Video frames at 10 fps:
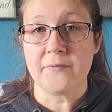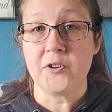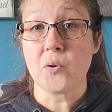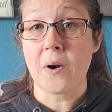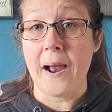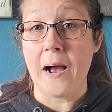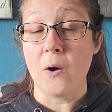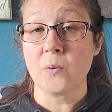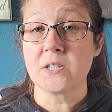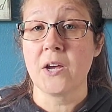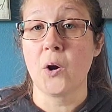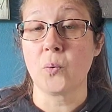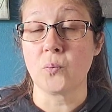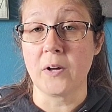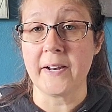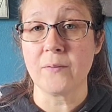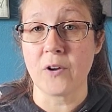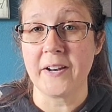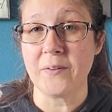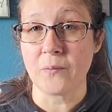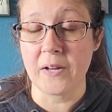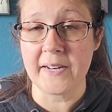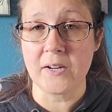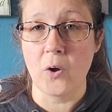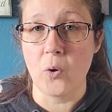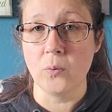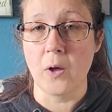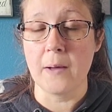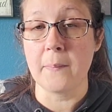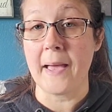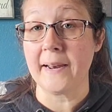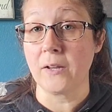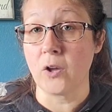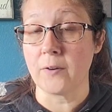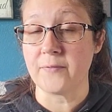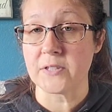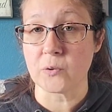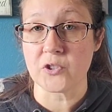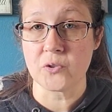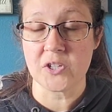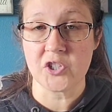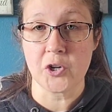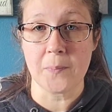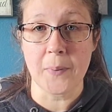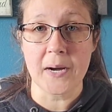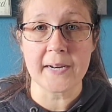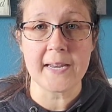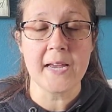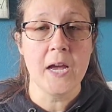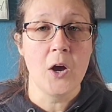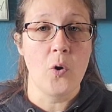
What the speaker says: If you are out running a whole lot, adding a lot of physical stress to your body,